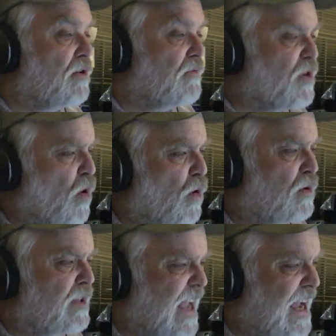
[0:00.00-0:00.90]
of
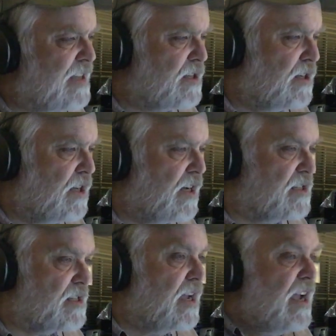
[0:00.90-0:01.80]
cold gas and
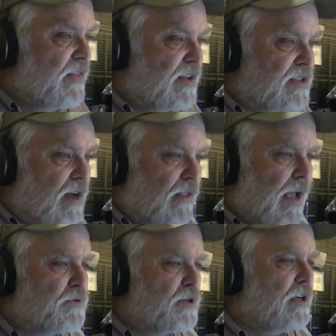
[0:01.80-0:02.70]
dust that's
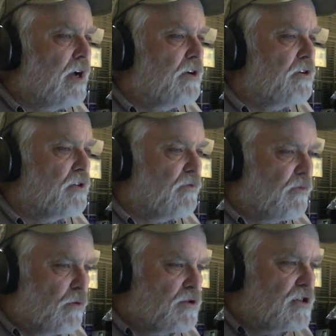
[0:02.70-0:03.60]
collapsing under the
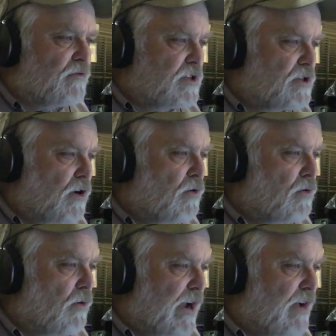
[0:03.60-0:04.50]
force of its own
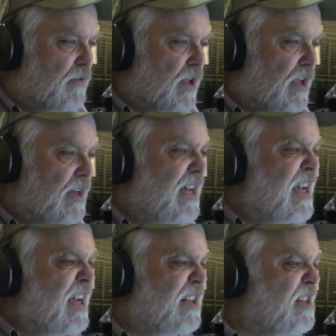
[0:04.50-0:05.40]
gravity.
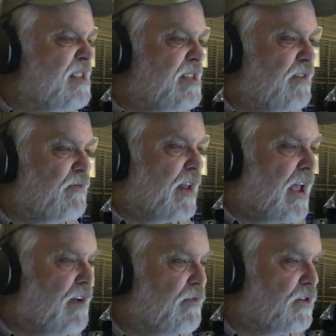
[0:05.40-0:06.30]
It doesn't even have